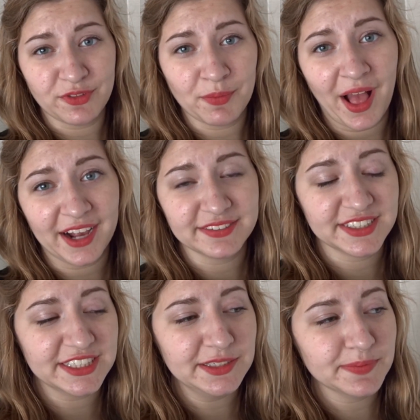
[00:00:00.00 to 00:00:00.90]
from lack of
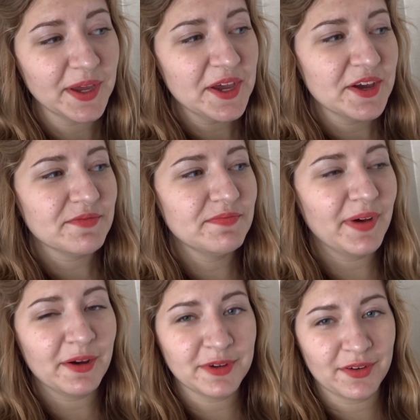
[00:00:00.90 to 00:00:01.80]
sleep.
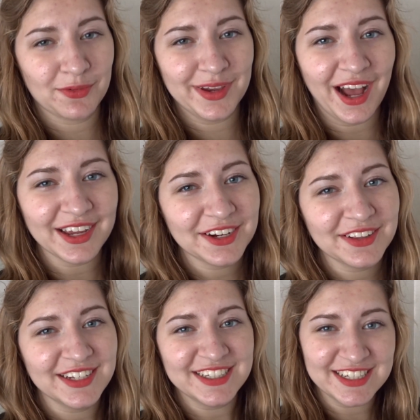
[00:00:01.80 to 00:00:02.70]
But whenever we got
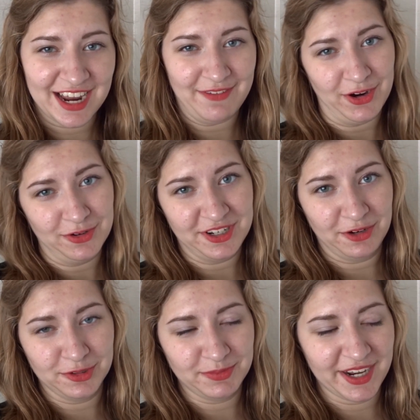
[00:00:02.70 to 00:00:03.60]
here, they didn't have our
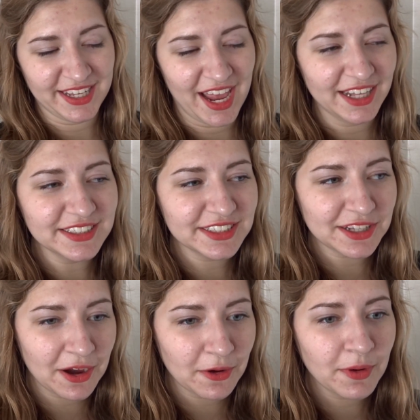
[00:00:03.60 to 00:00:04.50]
hotel room ready yet.
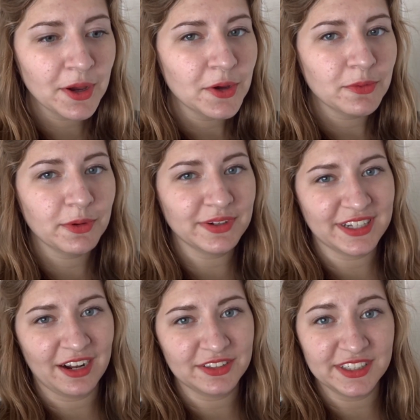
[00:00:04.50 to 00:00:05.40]
So we
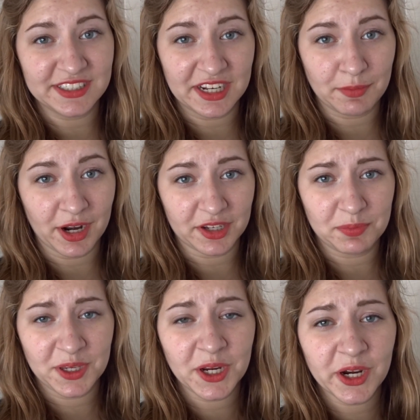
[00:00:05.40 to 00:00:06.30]
went down to the Santa Monica
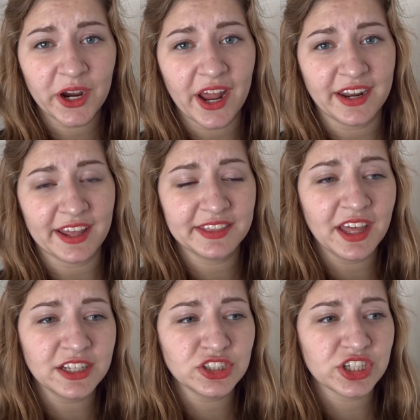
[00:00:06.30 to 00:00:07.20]
Pier and had
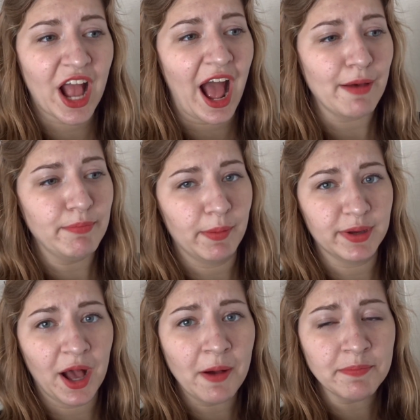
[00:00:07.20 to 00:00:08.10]
lunch at
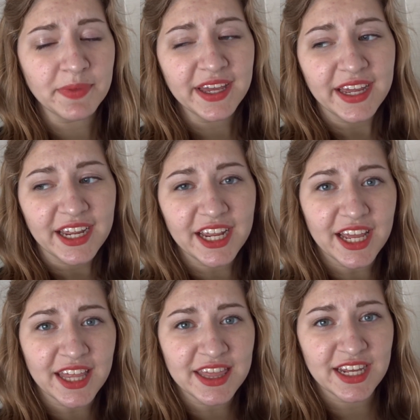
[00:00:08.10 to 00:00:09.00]
Bubba Gump
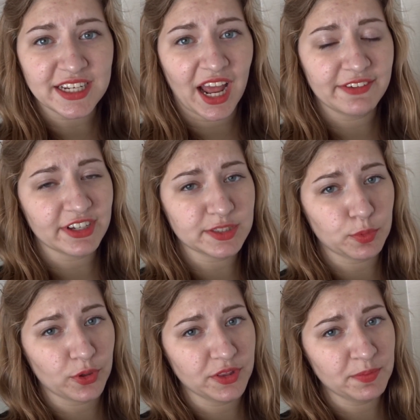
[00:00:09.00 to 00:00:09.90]
and then kind of
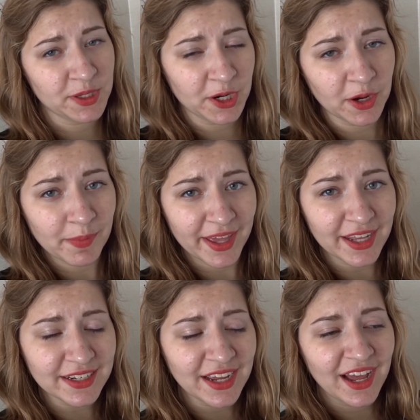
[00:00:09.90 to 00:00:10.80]
explored the pier a bit.